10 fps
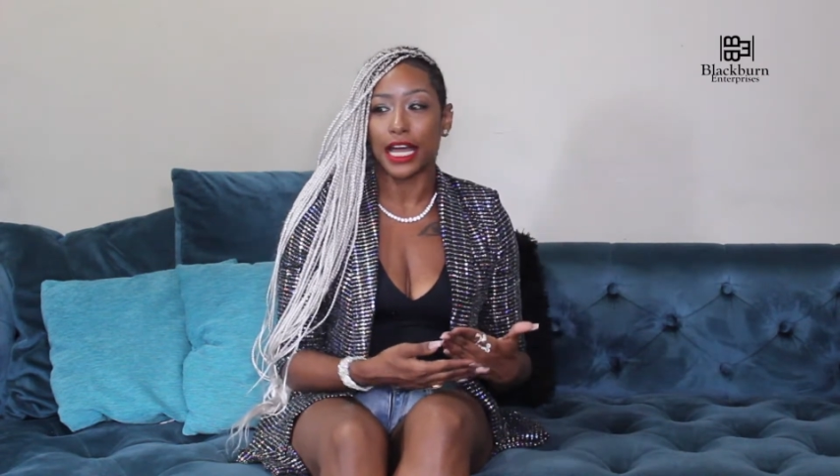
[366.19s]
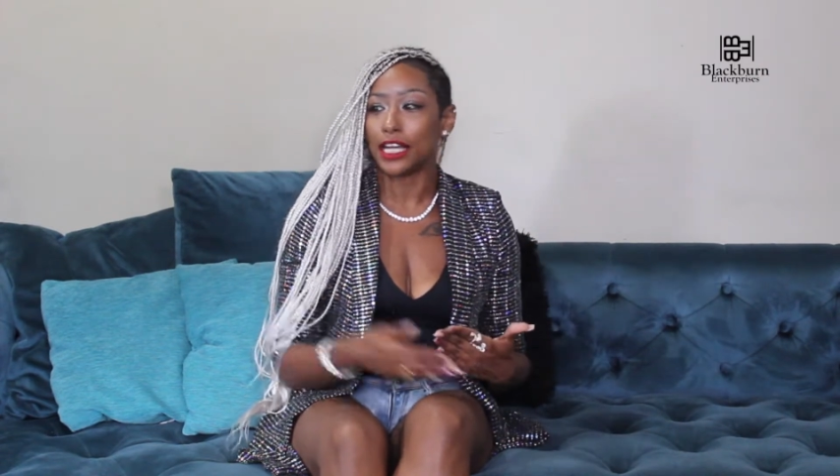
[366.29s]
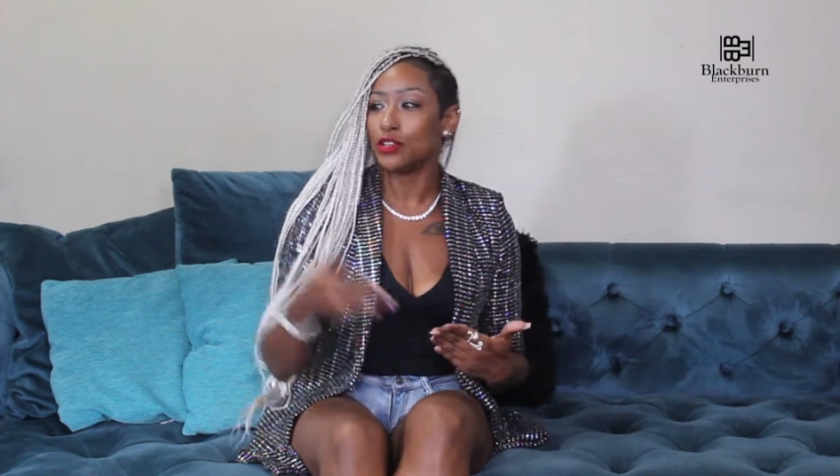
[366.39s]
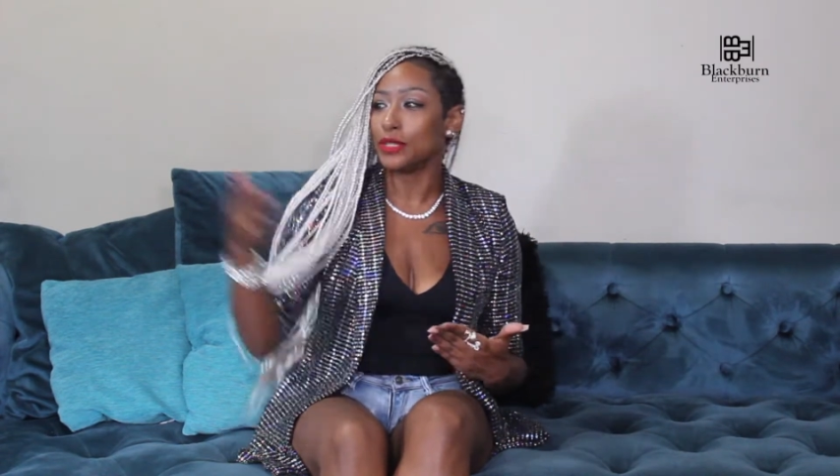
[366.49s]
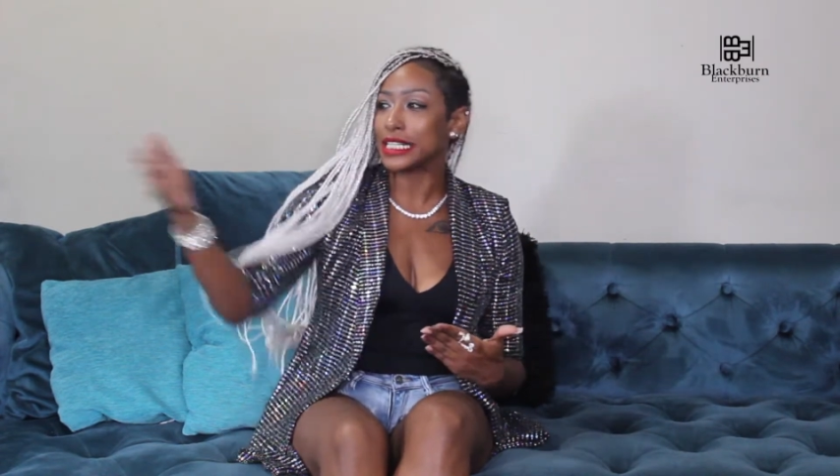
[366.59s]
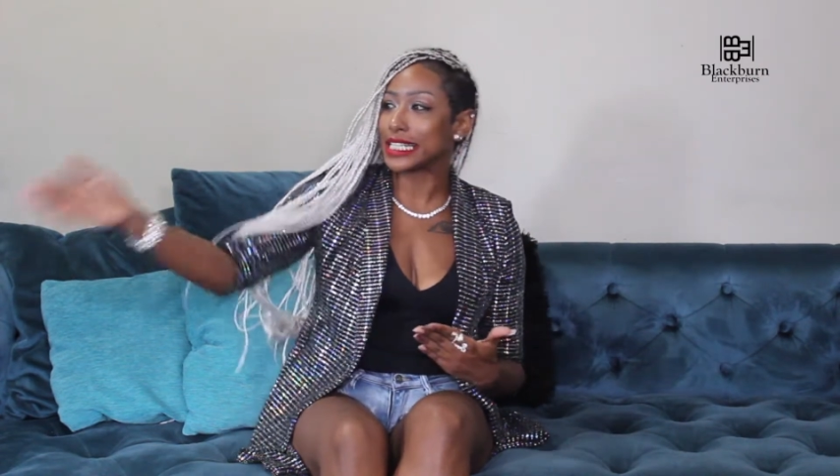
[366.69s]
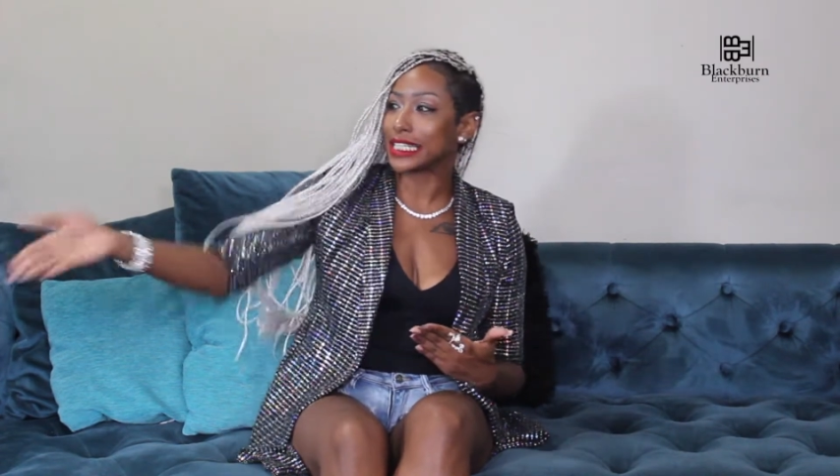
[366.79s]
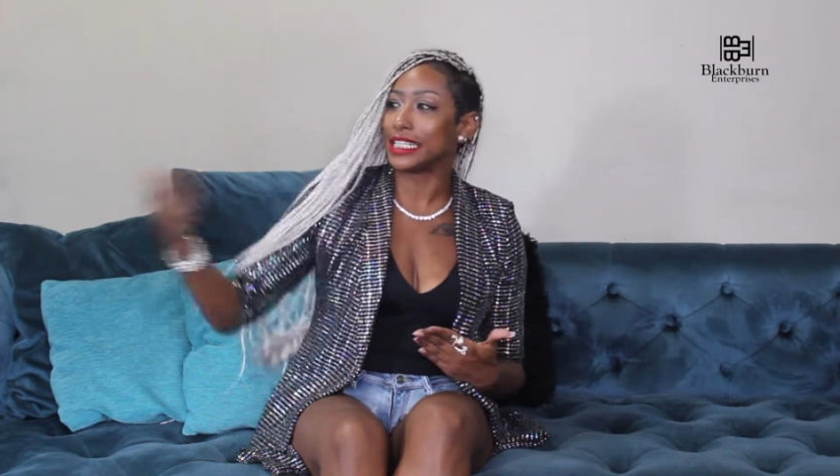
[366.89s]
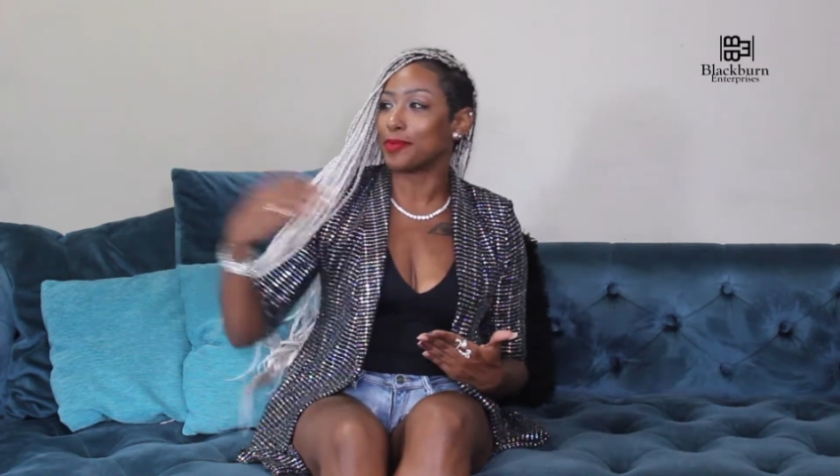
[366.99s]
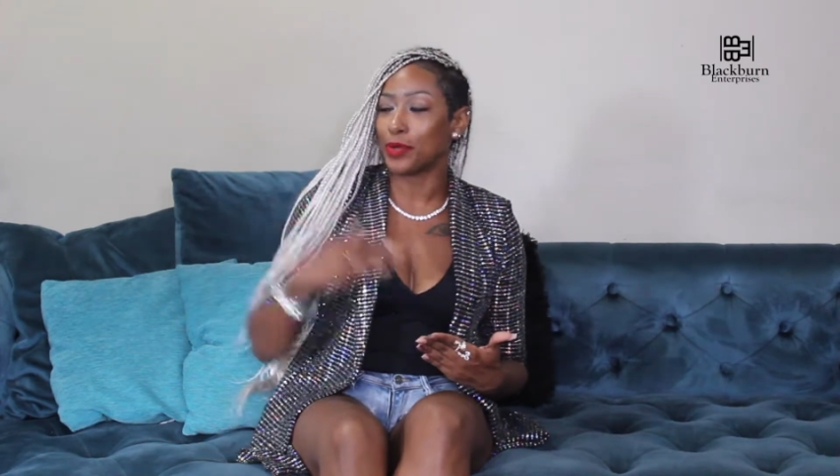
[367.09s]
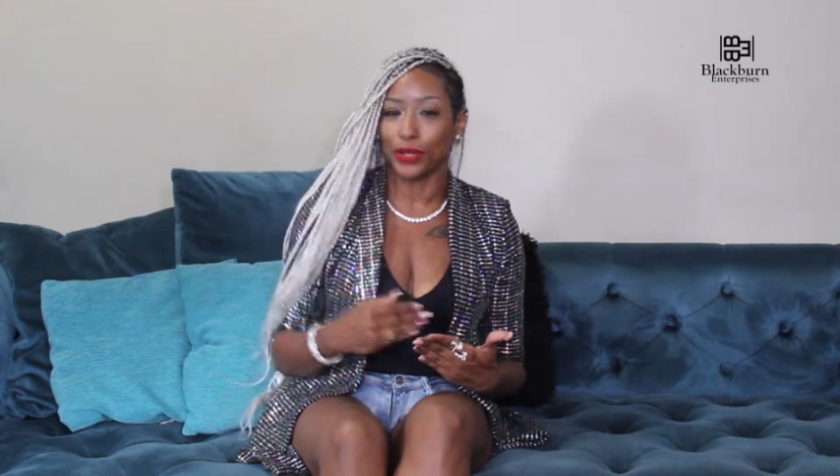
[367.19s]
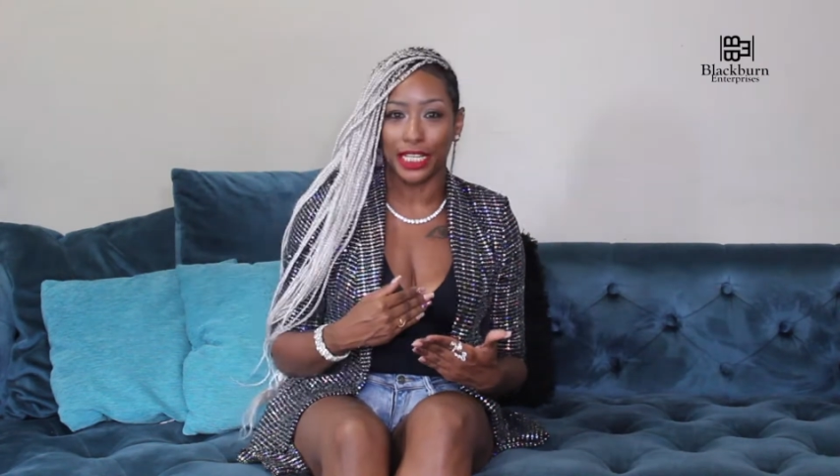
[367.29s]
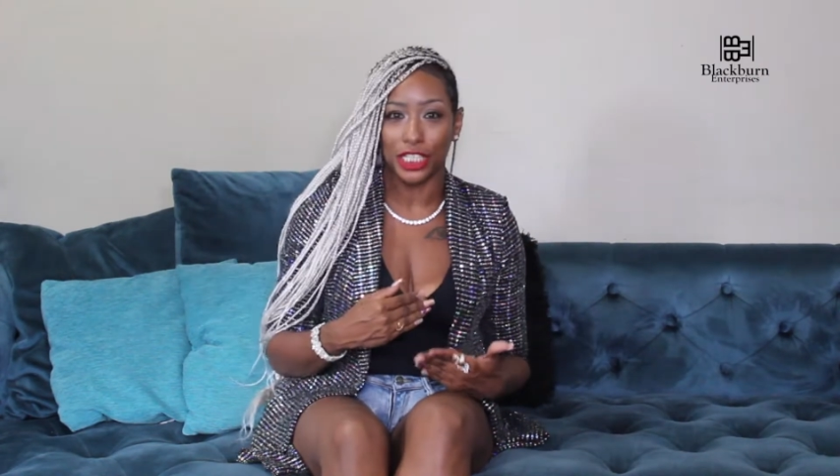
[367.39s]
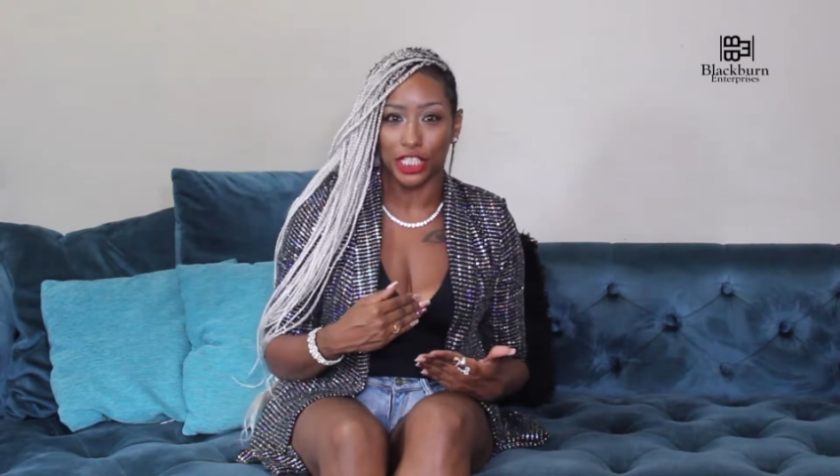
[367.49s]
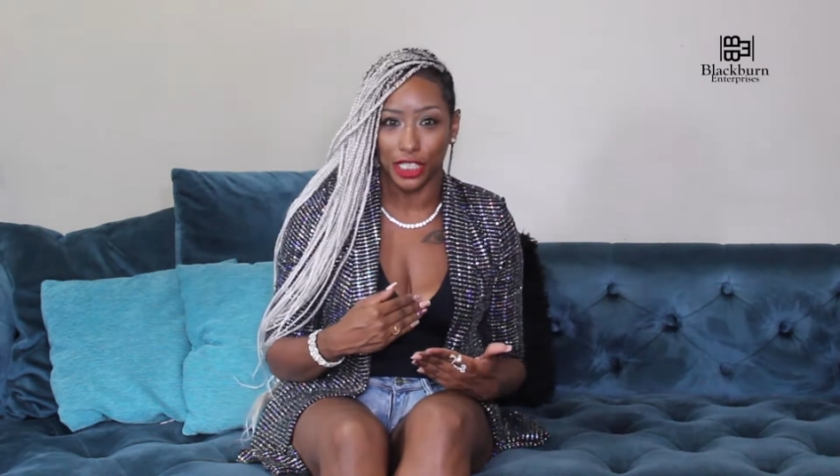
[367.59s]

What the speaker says: you need to clean up your kitchen.